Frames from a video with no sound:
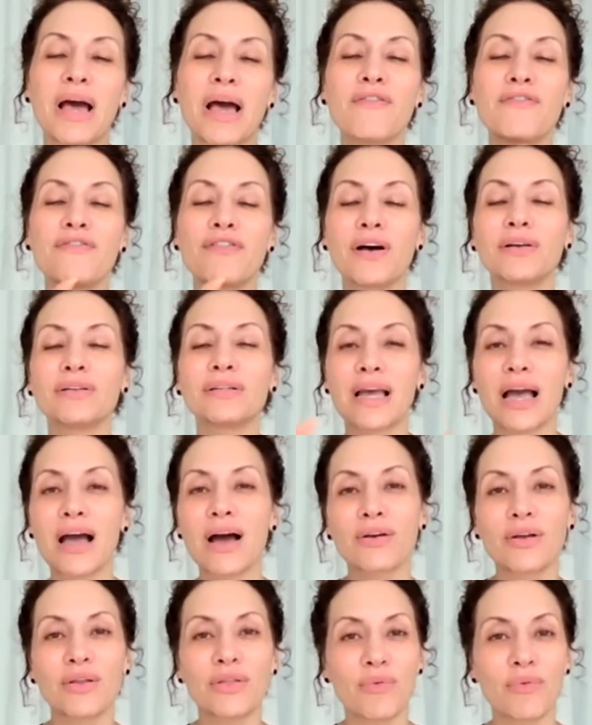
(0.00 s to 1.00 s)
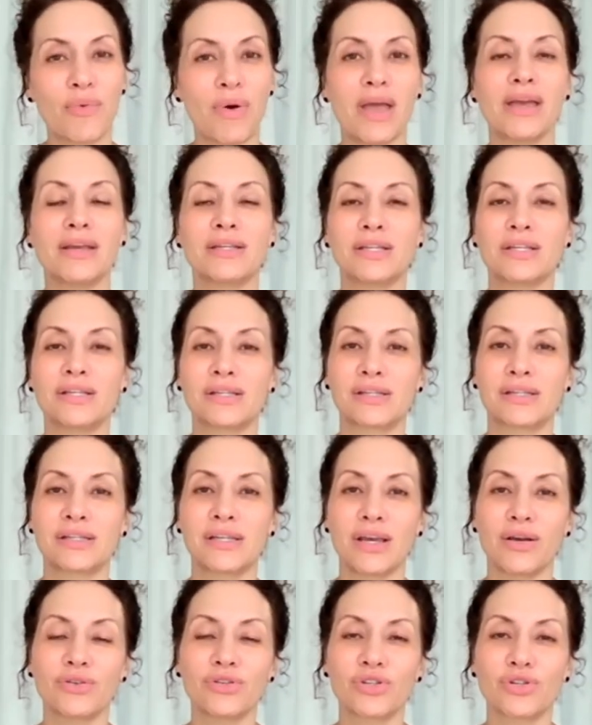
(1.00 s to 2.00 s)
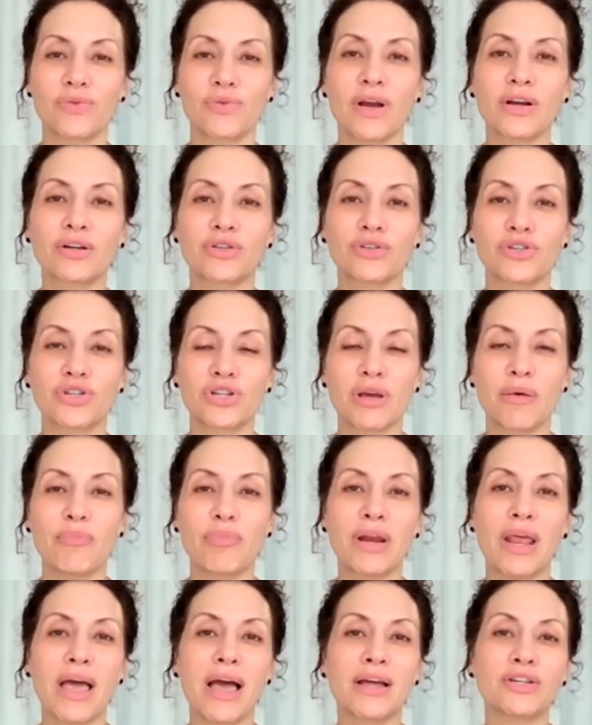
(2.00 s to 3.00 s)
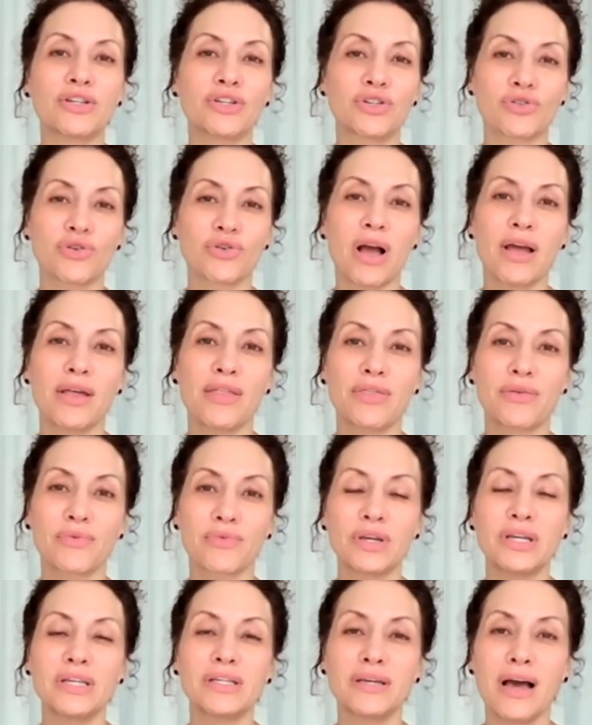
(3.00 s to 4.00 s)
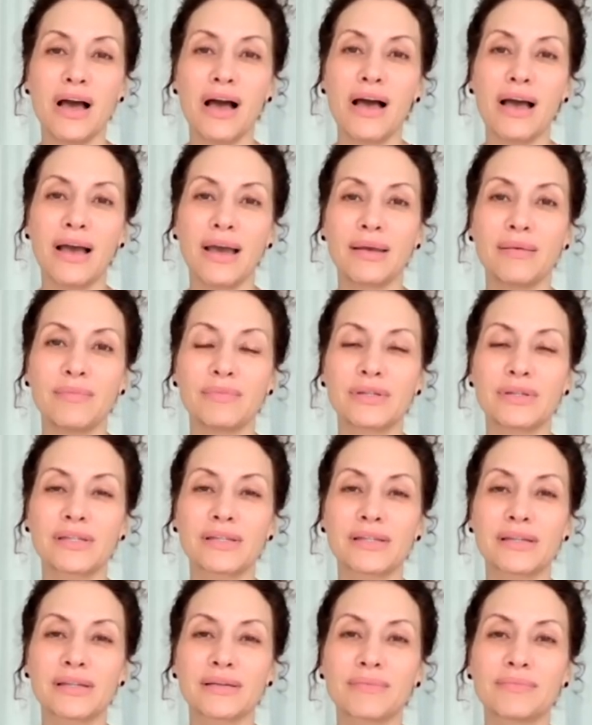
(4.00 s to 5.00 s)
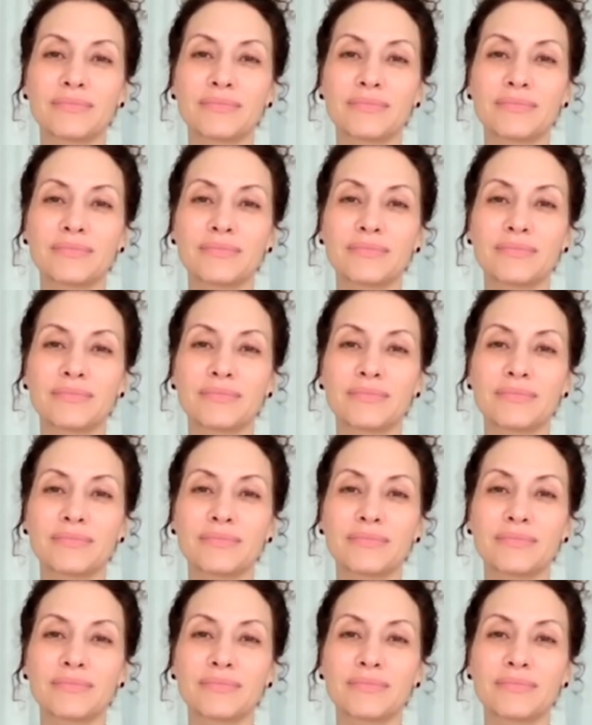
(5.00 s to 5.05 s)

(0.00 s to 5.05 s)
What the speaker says: I fell down on the way to sales directorship and had to try 3 times